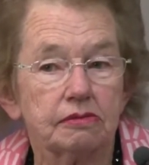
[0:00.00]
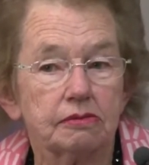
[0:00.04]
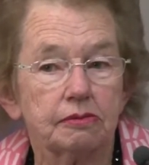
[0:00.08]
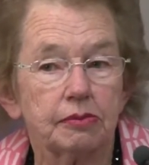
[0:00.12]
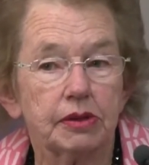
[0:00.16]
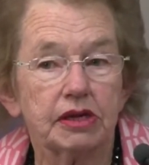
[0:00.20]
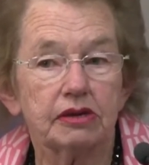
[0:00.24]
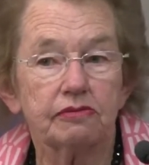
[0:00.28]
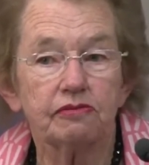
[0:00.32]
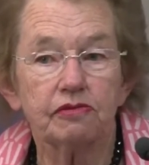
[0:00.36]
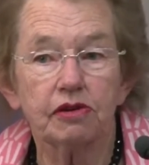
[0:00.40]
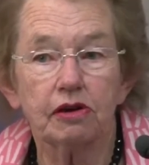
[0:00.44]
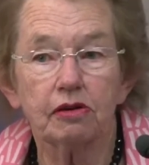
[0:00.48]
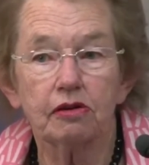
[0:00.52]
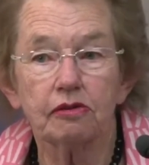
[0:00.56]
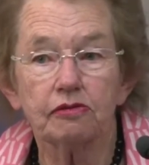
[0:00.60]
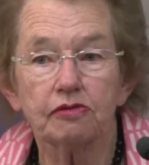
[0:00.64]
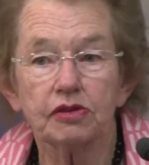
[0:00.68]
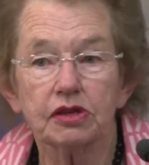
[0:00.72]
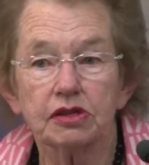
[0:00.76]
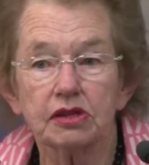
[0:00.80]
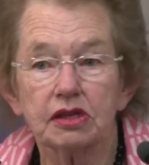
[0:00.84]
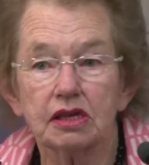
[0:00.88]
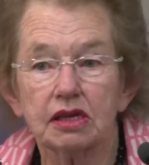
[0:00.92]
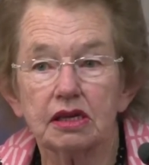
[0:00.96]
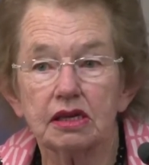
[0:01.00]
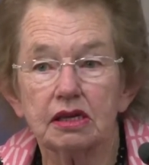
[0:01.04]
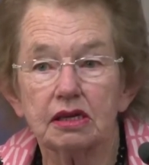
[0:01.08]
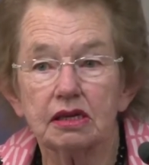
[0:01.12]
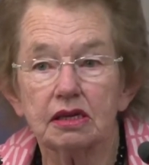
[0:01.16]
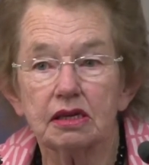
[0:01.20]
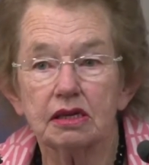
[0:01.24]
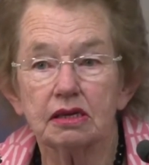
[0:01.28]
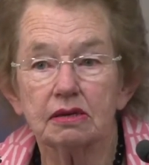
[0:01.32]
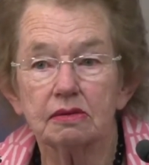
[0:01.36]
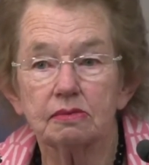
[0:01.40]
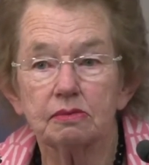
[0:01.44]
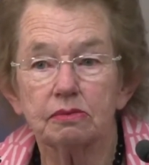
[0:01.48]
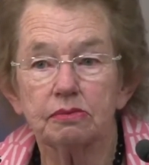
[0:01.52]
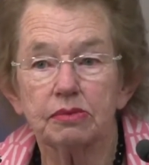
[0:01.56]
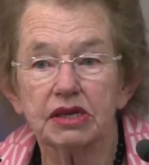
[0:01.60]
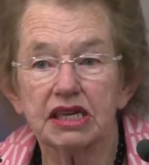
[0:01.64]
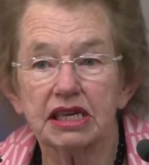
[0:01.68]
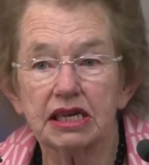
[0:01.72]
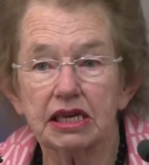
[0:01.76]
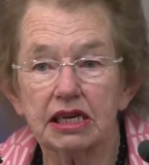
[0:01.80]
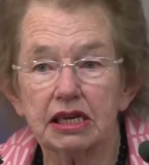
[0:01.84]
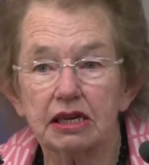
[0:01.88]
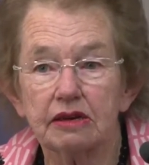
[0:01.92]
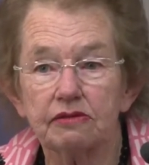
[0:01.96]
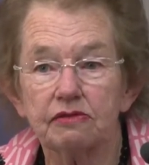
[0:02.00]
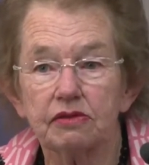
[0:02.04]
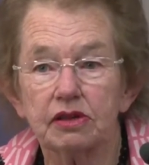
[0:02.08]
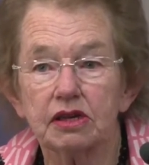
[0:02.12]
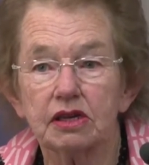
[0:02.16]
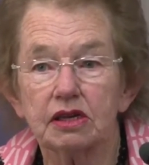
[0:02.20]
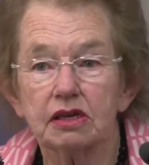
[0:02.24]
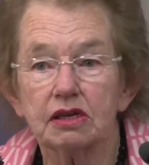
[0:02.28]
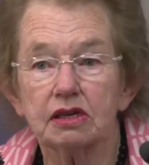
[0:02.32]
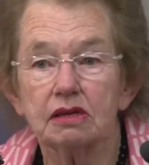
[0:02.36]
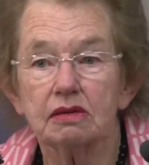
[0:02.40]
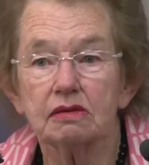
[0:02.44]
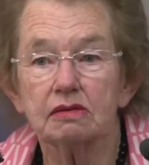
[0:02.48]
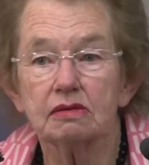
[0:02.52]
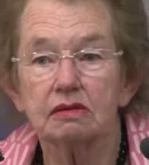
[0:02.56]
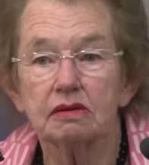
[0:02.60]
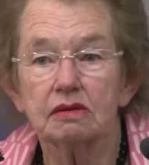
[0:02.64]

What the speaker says: be involved at the beginning of the